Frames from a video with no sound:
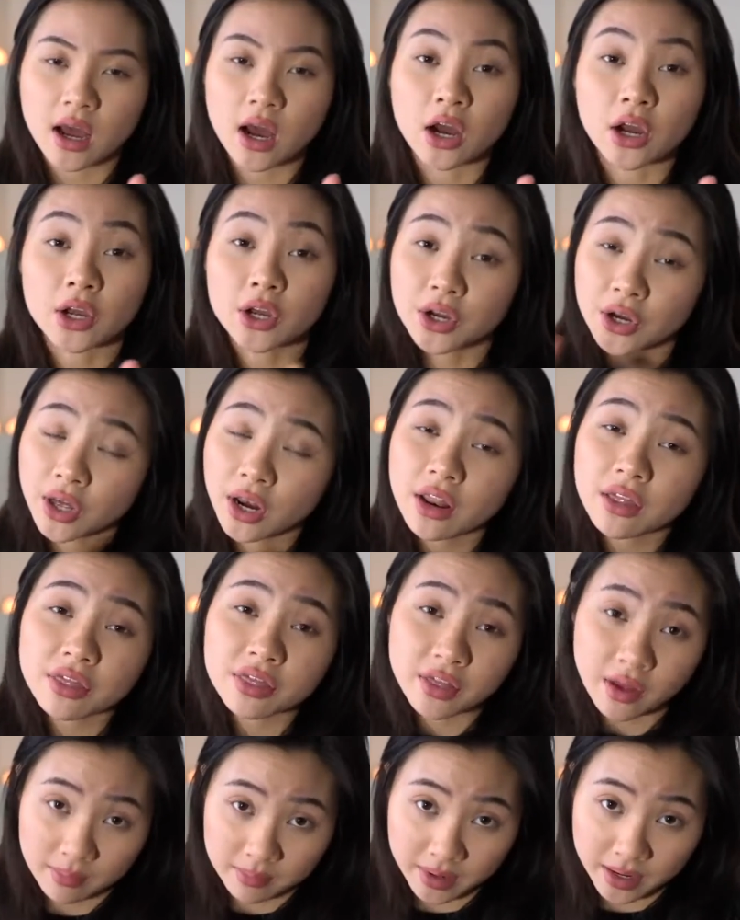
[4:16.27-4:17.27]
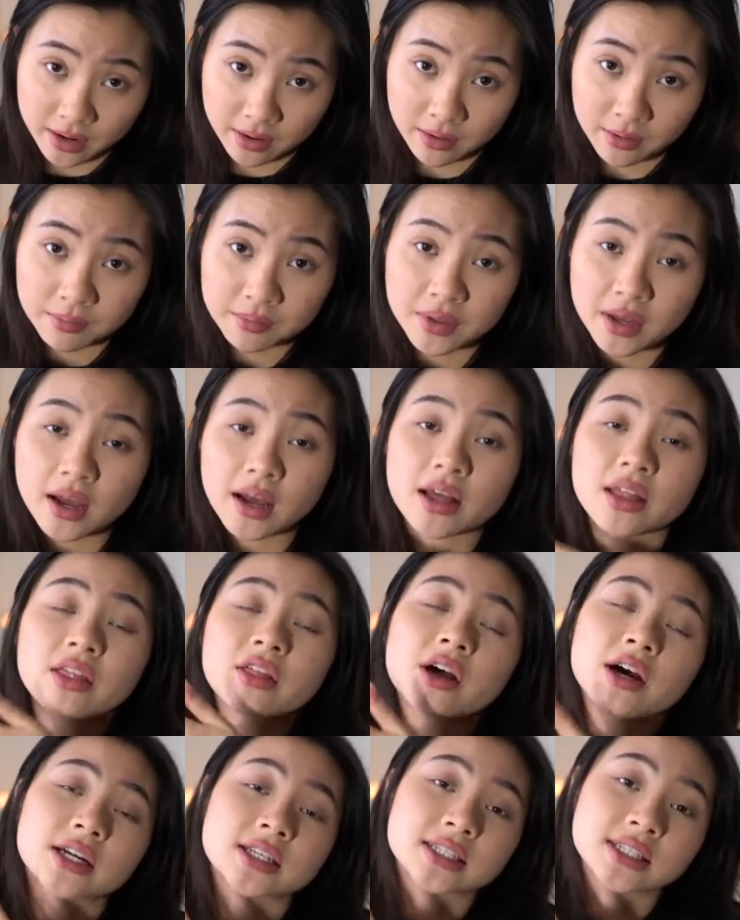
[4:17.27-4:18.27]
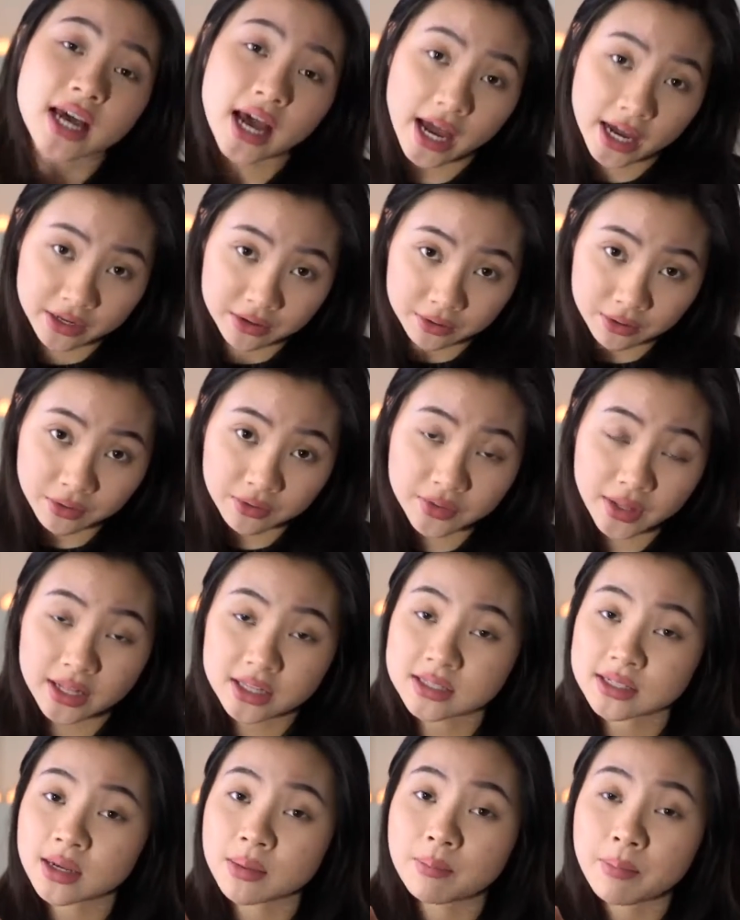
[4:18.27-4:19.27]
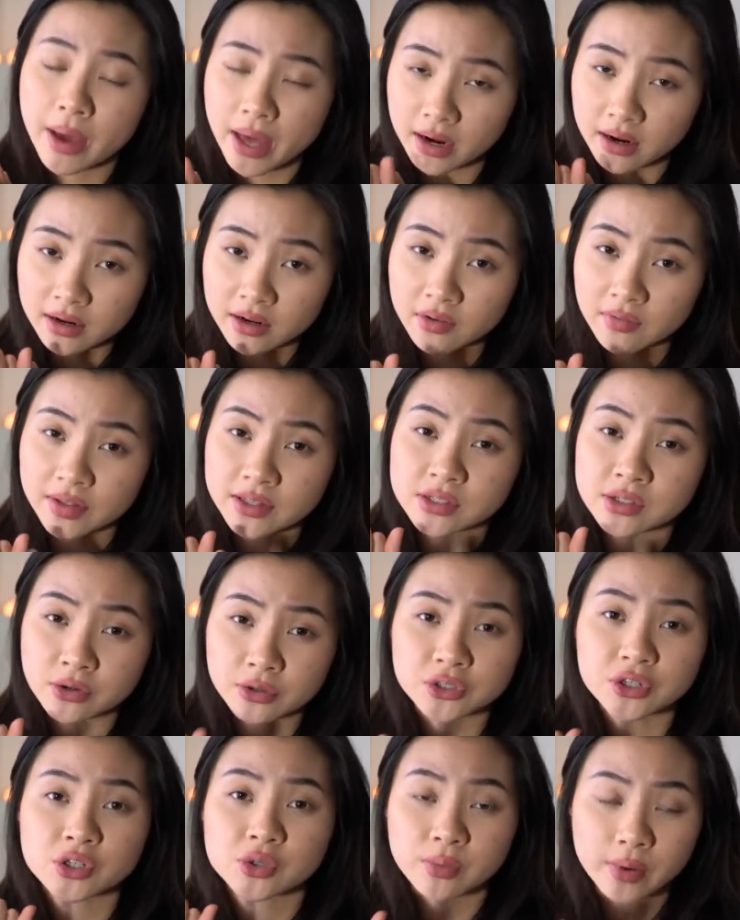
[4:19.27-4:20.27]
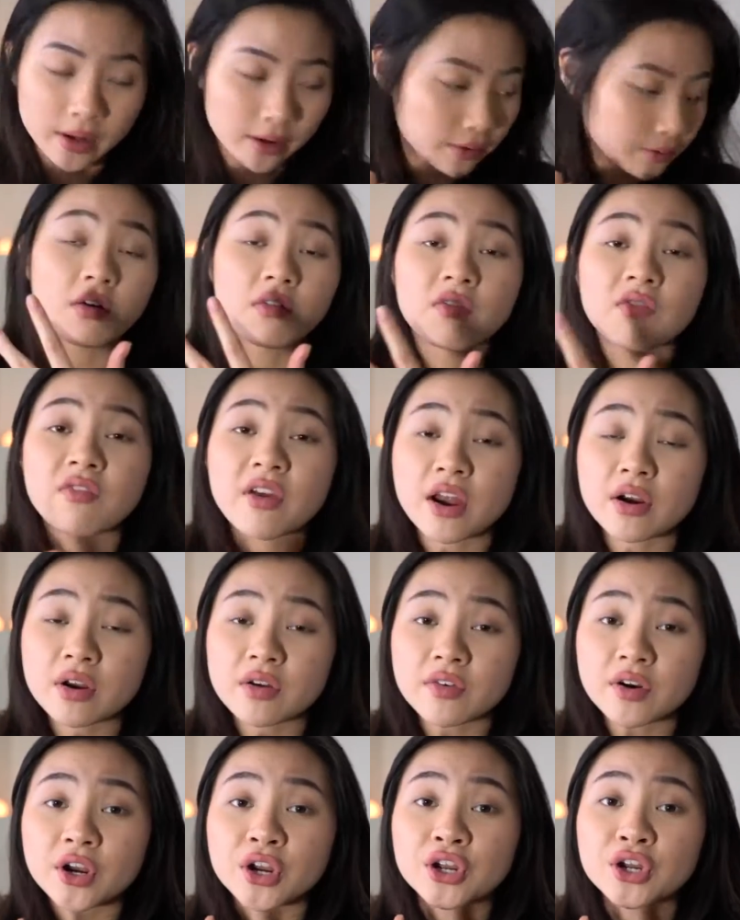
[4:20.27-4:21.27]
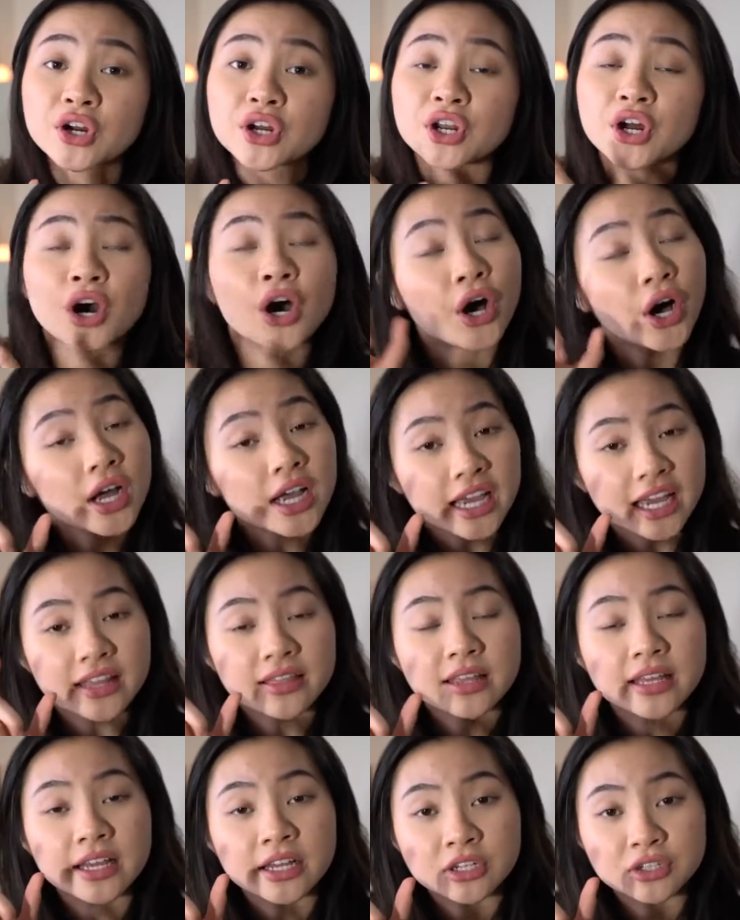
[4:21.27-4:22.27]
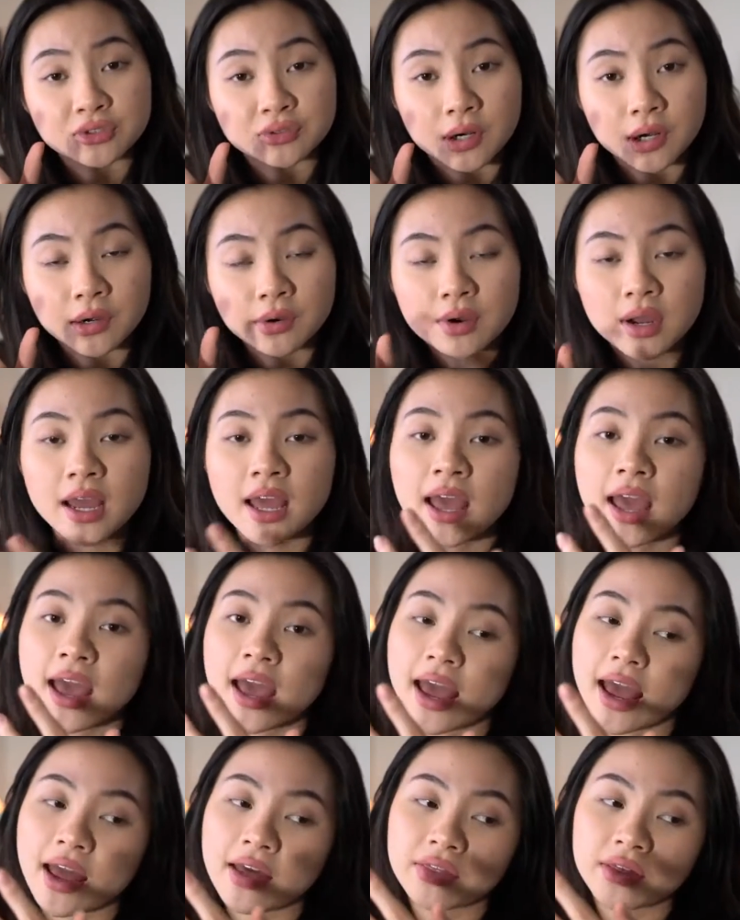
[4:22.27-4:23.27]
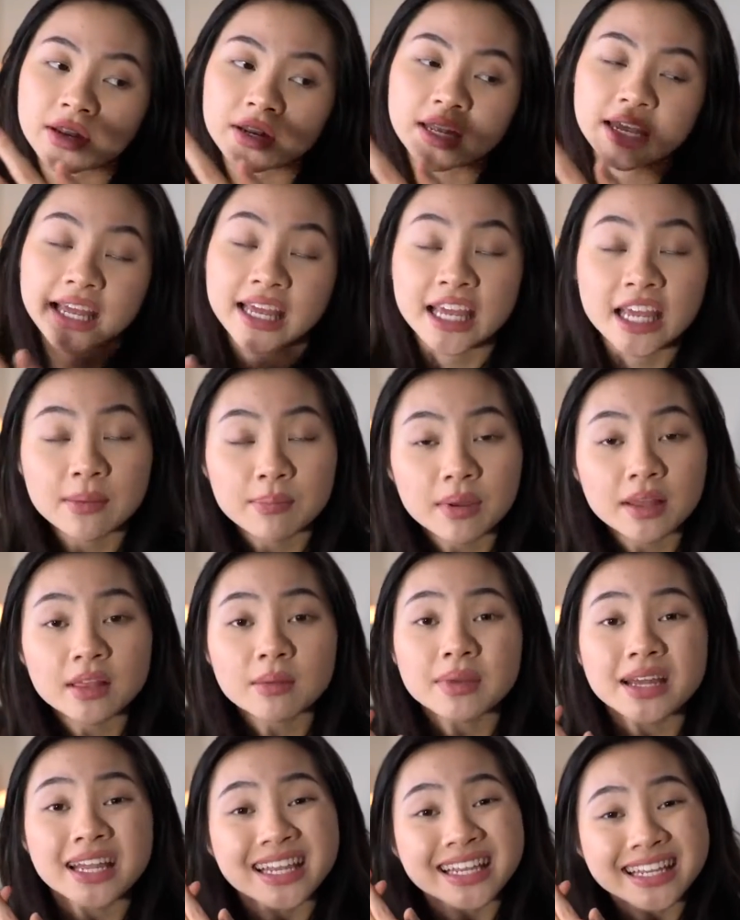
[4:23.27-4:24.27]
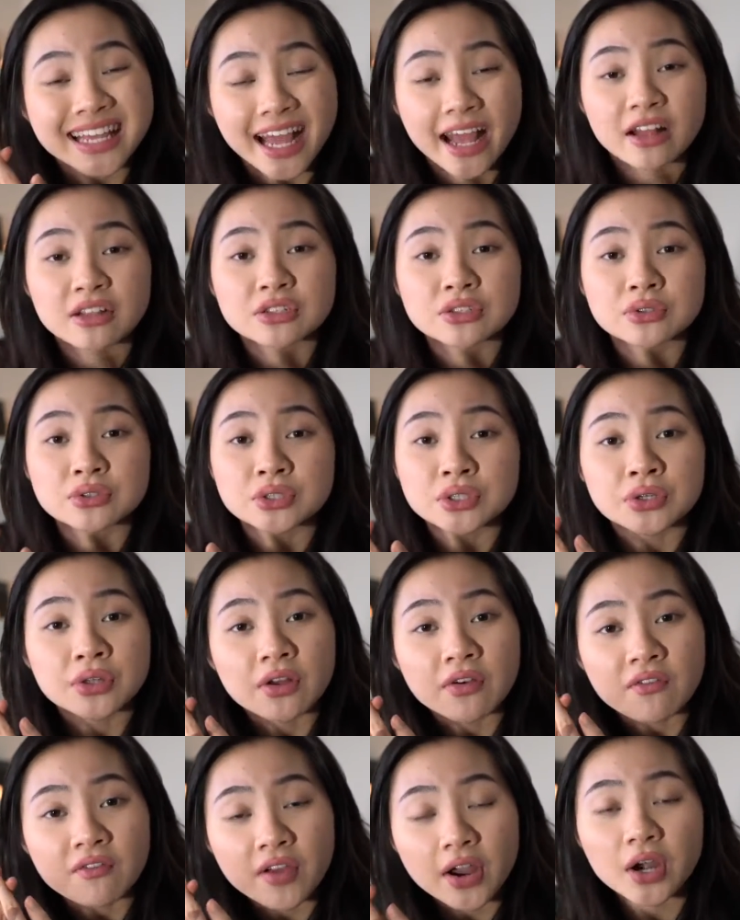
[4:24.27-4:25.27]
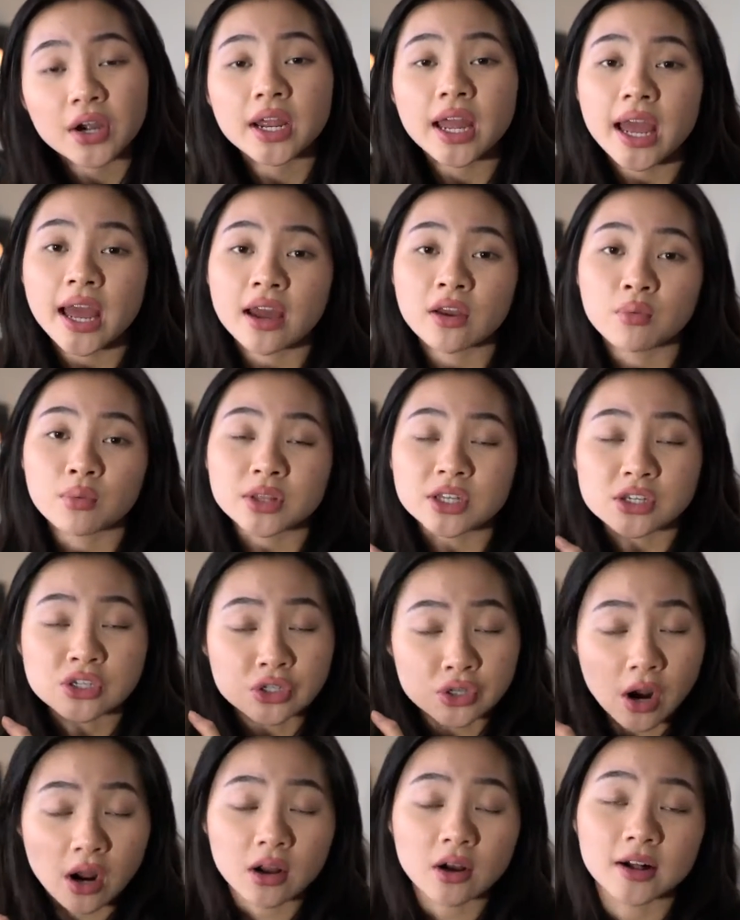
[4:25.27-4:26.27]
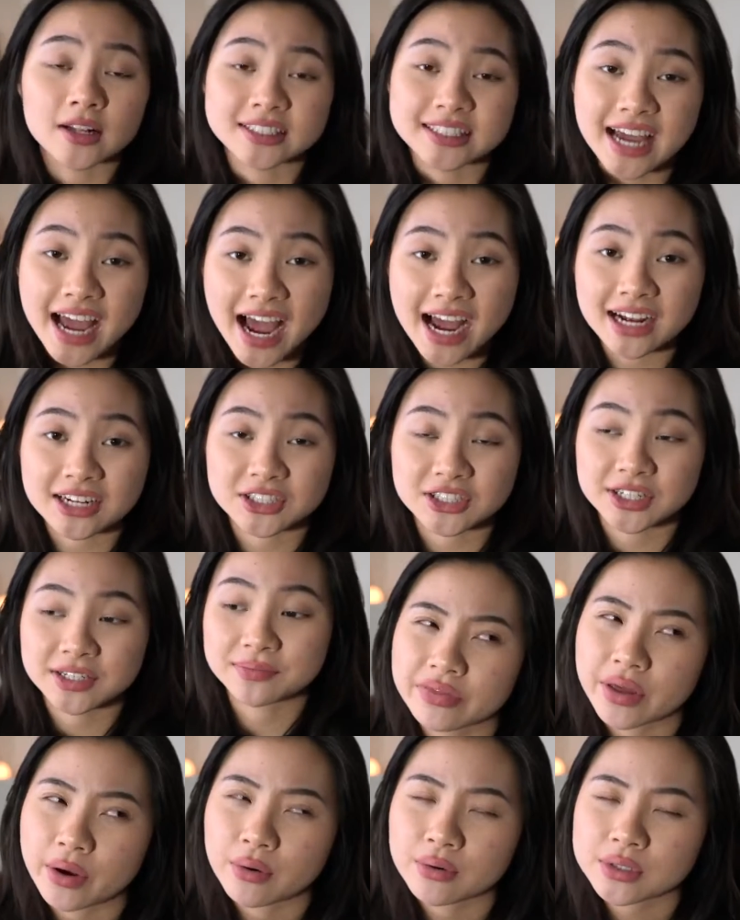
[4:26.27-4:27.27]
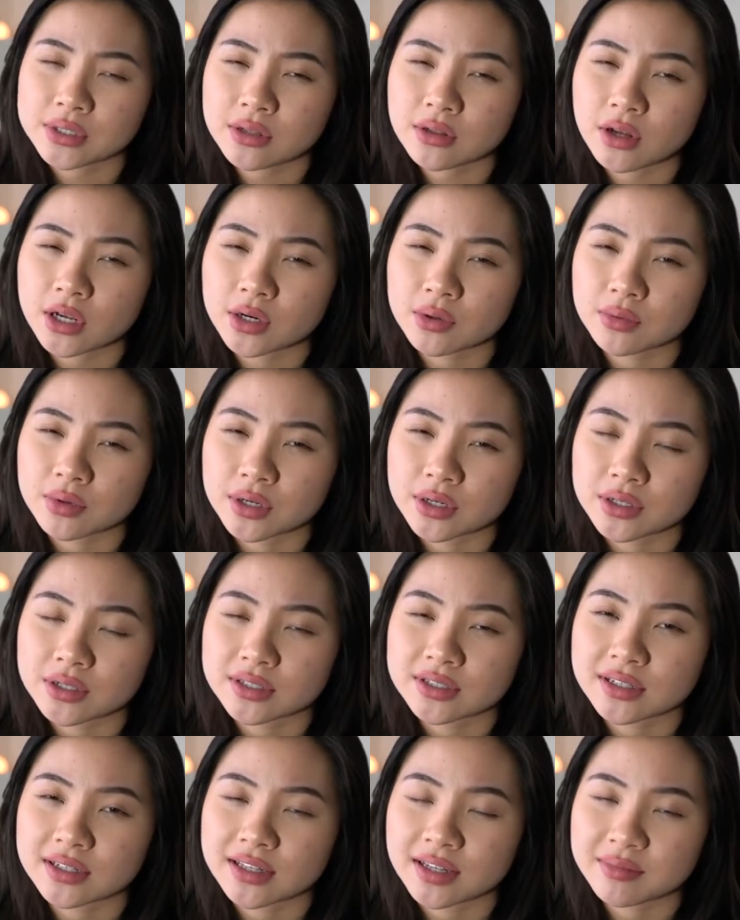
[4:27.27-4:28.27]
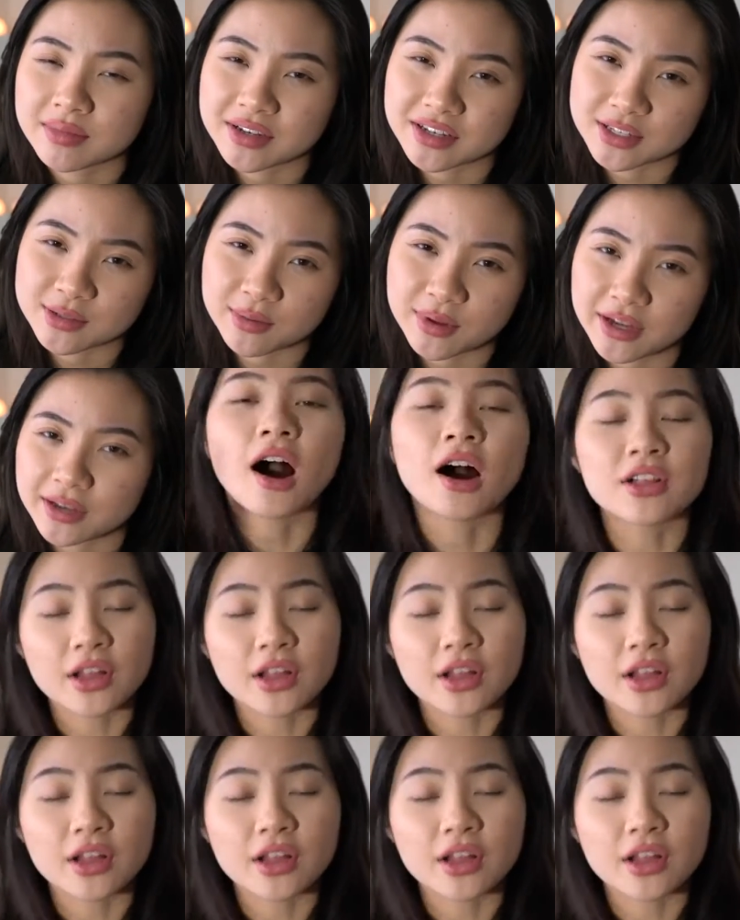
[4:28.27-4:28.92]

A good thumbnail, a title that's competitive and search as well, a very very good hook in the intro, and then keeping them engaged to the very end with a strong call to action. That was a lot of words. Let me explain.